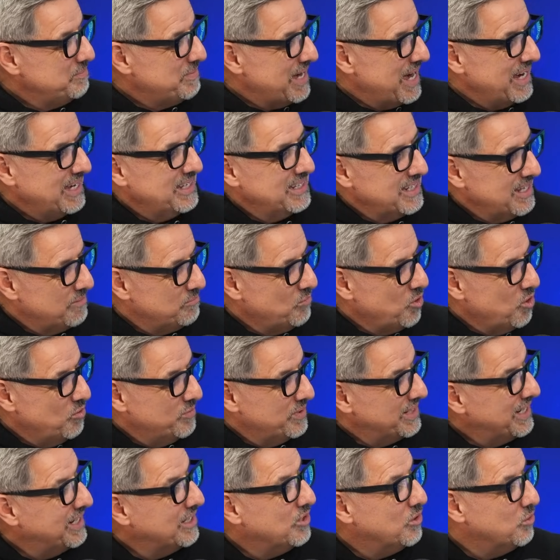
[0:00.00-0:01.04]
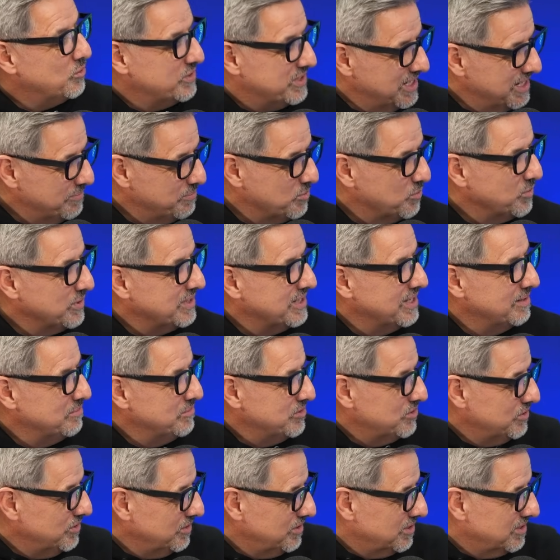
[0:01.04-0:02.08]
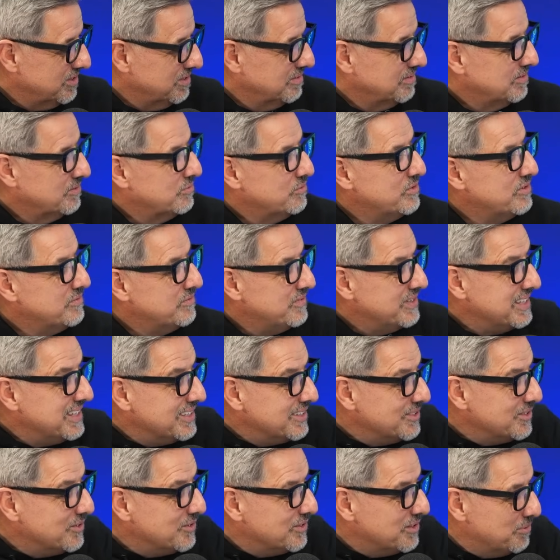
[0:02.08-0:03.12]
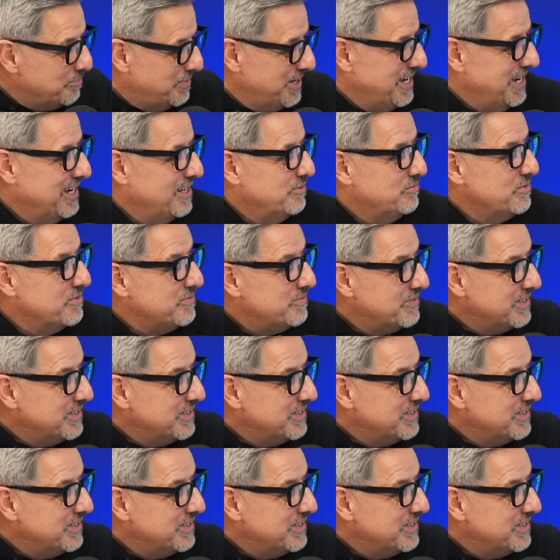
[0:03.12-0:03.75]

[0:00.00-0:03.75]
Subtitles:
back in that moment and go deeper with them so you can reveal the pain,